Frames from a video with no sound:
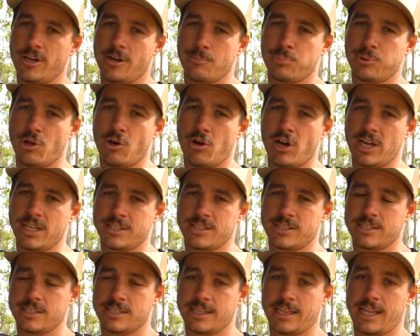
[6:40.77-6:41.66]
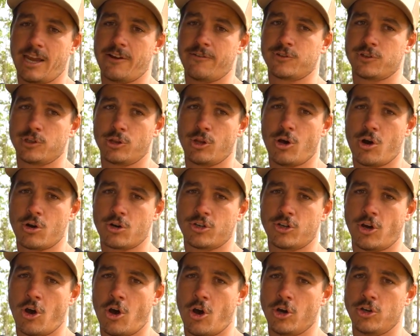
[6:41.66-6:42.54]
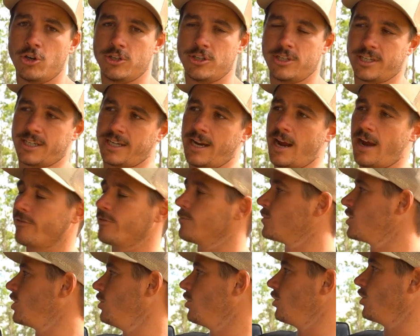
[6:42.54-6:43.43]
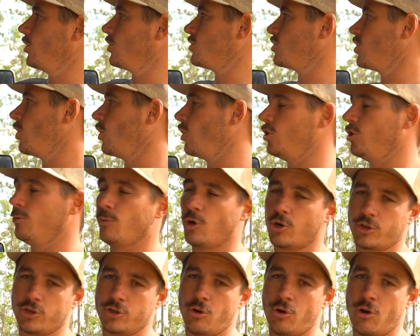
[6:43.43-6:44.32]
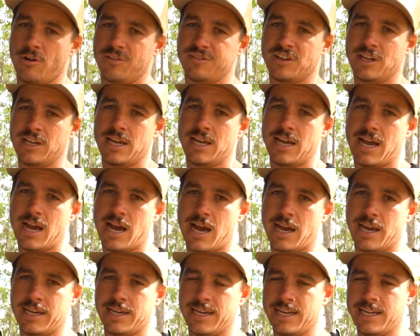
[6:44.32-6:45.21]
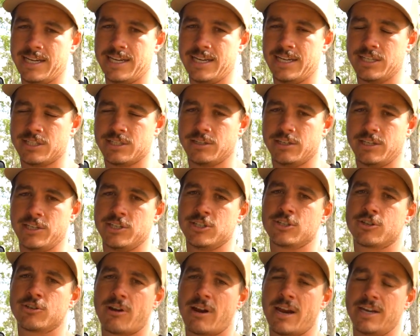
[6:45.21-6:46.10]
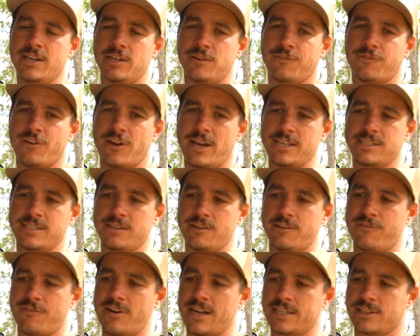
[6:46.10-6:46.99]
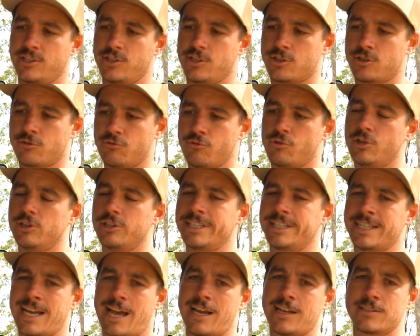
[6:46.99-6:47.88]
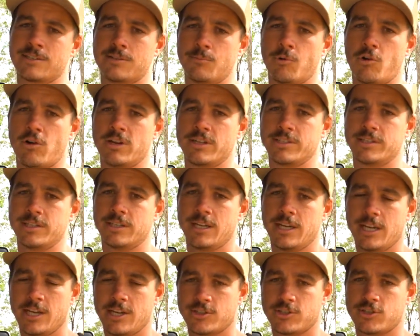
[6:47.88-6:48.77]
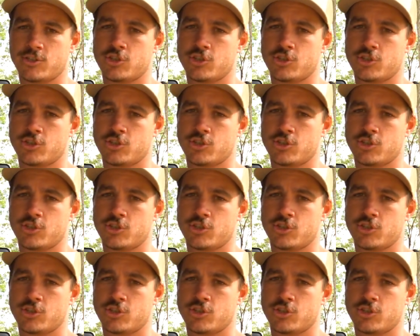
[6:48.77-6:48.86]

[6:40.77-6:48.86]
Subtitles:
appliances left locked on. You can have them so you've got to turn them on and off. It is a great interface in the fact that you can really customize it to